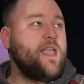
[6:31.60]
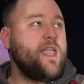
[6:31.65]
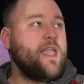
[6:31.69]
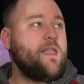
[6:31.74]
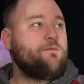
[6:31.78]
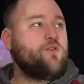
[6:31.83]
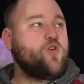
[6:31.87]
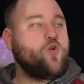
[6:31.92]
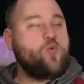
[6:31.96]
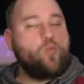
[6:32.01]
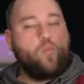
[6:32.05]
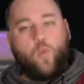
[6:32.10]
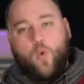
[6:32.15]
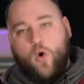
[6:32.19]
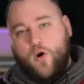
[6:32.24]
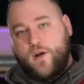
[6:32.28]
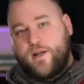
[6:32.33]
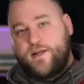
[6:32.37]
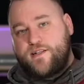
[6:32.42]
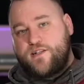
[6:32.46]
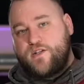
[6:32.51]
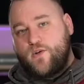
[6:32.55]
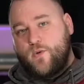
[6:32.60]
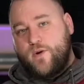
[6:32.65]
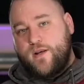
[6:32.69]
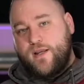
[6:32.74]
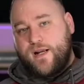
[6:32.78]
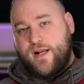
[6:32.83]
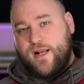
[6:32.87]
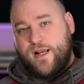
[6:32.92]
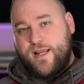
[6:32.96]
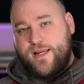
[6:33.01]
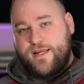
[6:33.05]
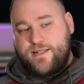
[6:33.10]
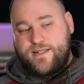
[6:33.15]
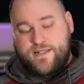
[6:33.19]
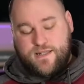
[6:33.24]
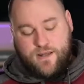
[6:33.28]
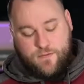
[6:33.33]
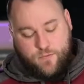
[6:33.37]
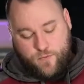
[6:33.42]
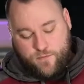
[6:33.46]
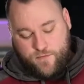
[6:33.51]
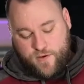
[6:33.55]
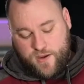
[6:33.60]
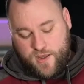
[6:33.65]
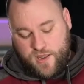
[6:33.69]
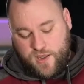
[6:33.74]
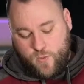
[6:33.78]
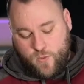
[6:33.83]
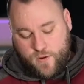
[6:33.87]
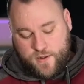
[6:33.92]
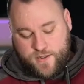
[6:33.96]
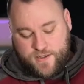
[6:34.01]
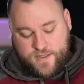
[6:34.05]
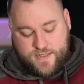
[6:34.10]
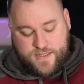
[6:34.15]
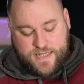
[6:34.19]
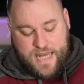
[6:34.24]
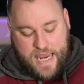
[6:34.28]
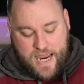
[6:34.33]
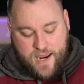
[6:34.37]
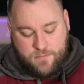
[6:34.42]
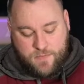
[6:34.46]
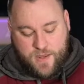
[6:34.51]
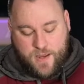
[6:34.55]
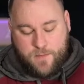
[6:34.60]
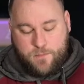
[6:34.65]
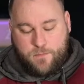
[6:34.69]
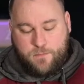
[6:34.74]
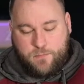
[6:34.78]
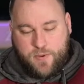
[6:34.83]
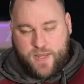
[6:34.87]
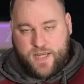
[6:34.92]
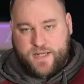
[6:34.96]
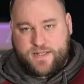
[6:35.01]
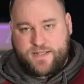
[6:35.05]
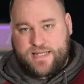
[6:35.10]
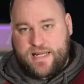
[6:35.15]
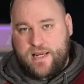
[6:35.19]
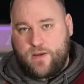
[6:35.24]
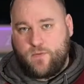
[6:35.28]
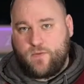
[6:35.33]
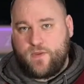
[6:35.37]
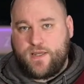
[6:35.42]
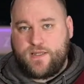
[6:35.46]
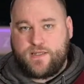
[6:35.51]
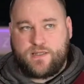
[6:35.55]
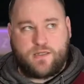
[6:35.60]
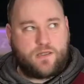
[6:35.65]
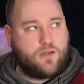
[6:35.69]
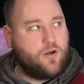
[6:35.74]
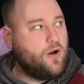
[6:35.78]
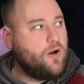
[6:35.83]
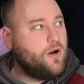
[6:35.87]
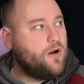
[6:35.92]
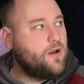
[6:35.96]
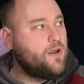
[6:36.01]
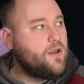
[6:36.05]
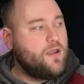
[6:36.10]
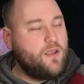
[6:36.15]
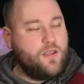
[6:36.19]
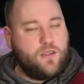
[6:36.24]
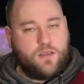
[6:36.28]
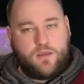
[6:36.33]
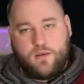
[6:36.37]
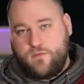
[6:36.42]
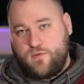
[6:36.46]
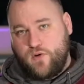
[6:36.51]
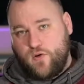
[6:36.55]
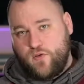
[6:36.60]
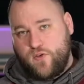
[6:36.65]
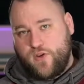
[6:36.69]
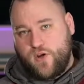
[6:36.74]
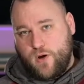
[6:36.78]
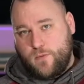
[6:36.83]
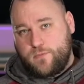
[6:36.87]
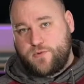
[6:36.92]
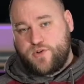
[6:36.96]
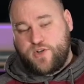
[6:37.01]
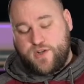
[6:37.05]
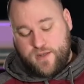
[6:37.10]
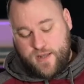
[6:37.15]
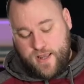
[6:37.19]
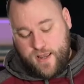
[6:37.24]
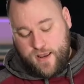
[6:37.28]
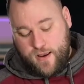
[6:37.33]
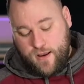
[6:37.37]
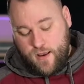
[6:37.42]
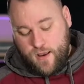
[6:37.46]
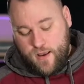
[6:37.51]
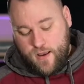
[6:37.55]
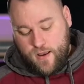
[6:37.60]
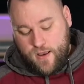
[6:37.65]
if you wanted to do any clean stuff with it and you wanted to tame that big sound that it's got, you've got the option there.